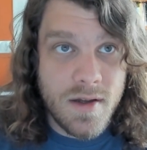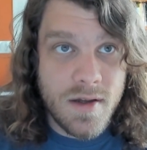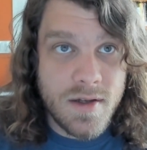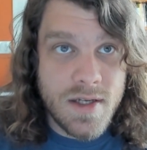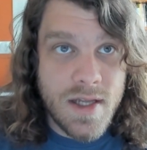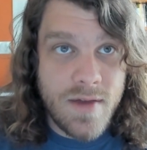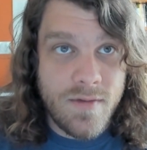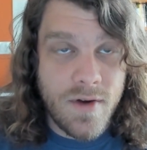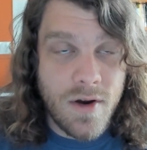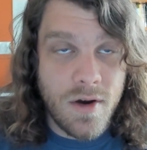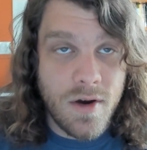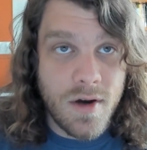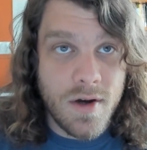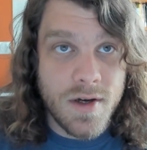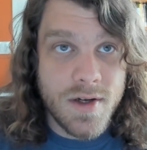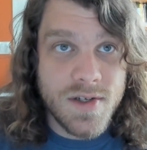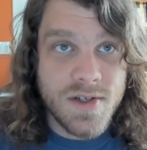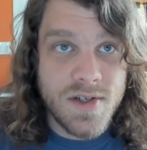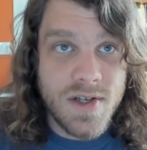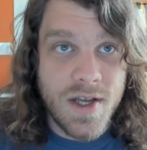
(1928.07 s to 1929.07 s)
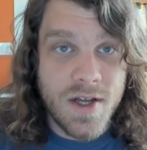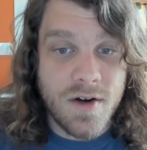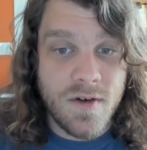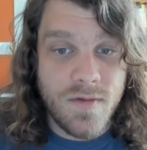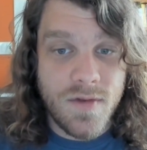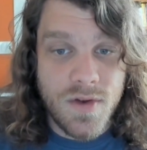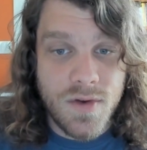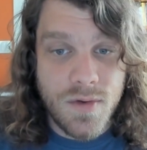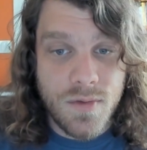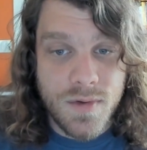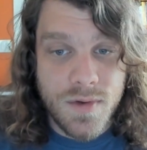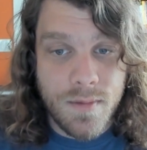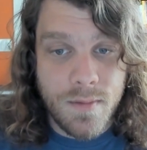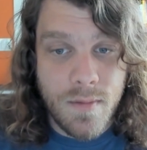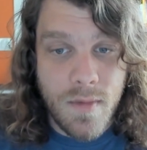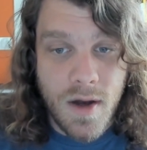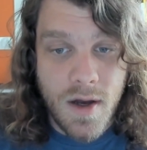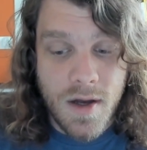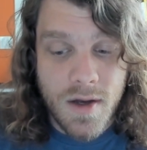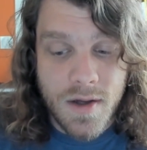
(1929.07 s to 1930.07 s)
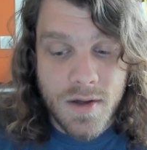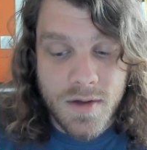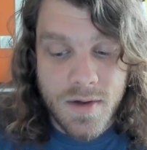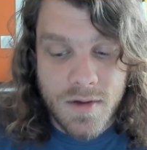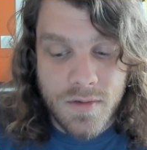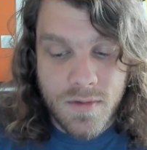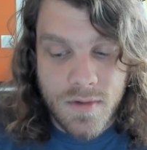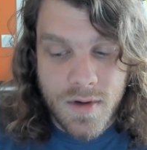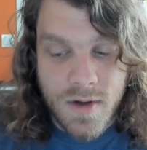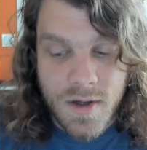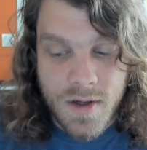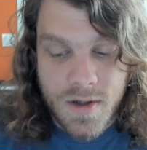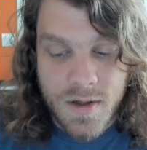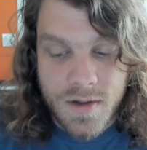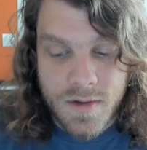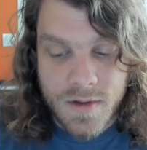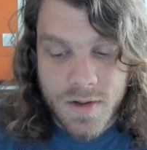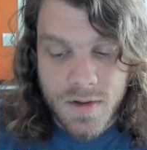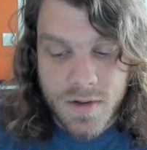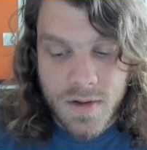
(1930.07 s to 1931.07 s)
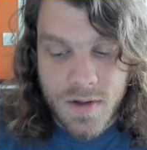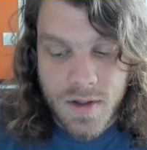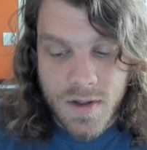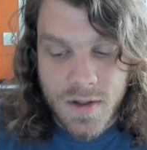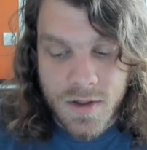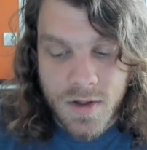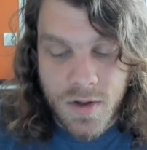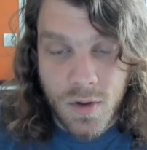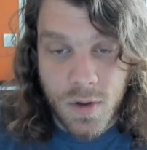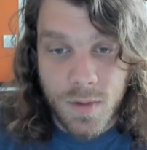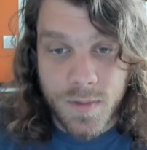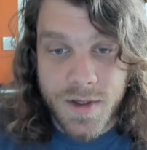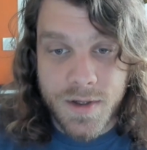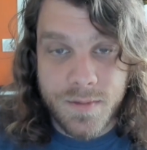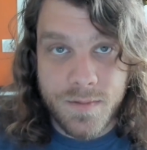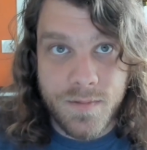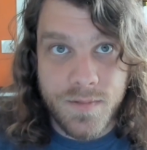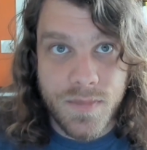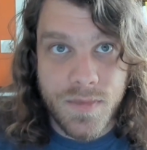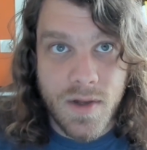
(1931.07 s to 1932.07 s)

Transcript: David Hogg's interview with uh, uh, uh Coleman.